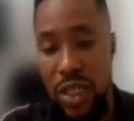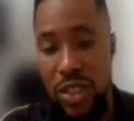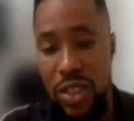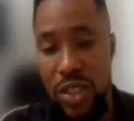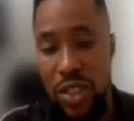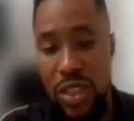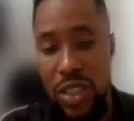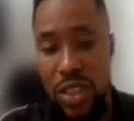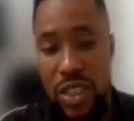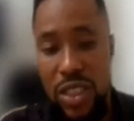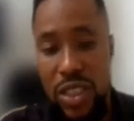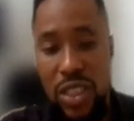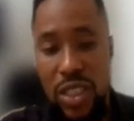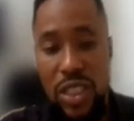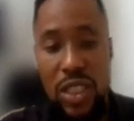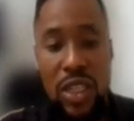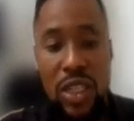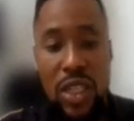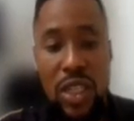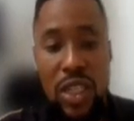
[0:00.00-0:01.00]
You can
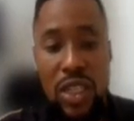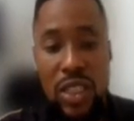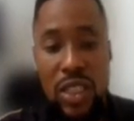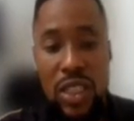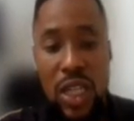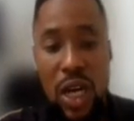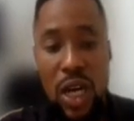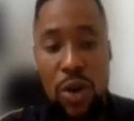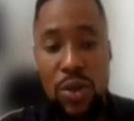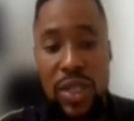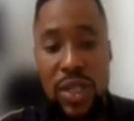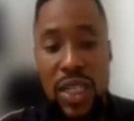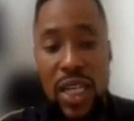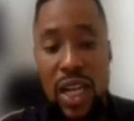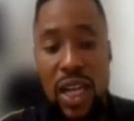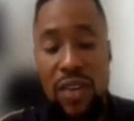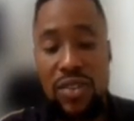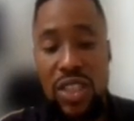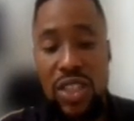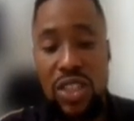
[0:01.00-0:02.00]
see now in
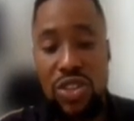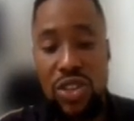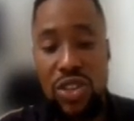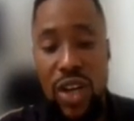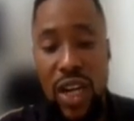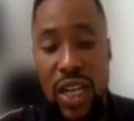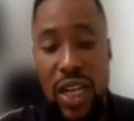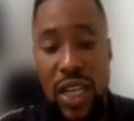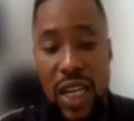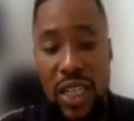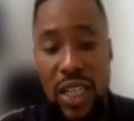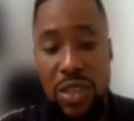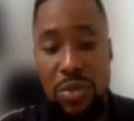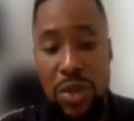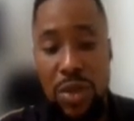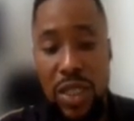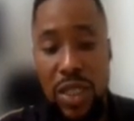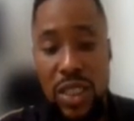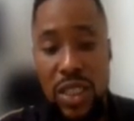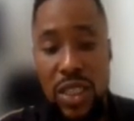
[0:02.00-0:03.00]
left atrial
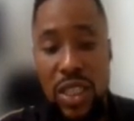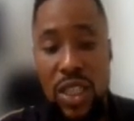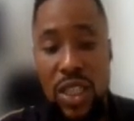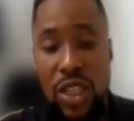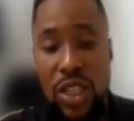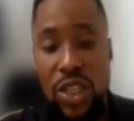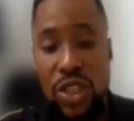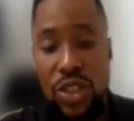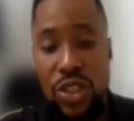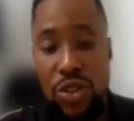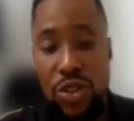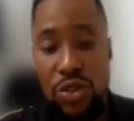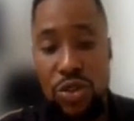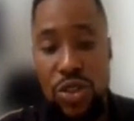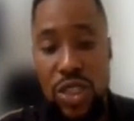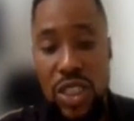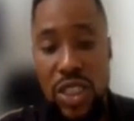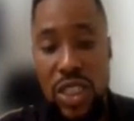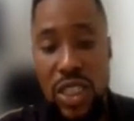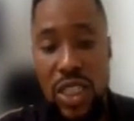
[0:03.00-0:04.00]
enlargement, you can
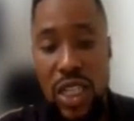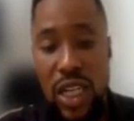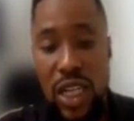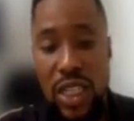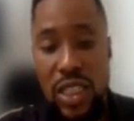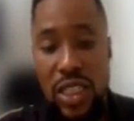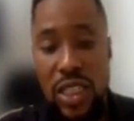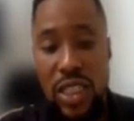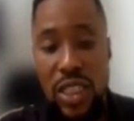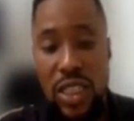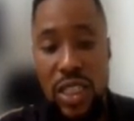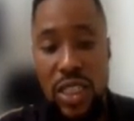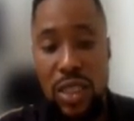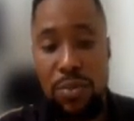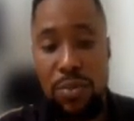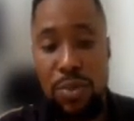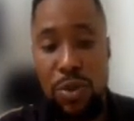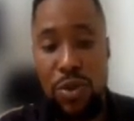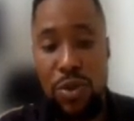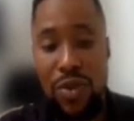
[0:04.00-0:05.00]
see that the
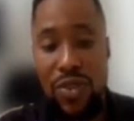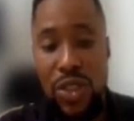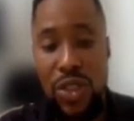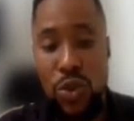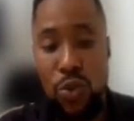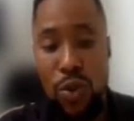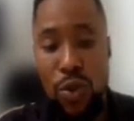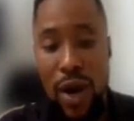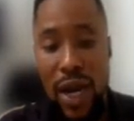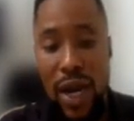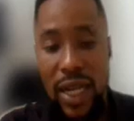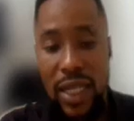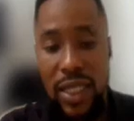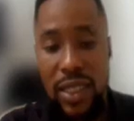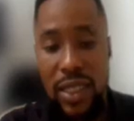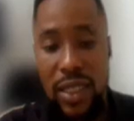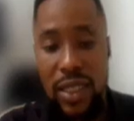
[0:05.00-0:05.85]
P wave is wide.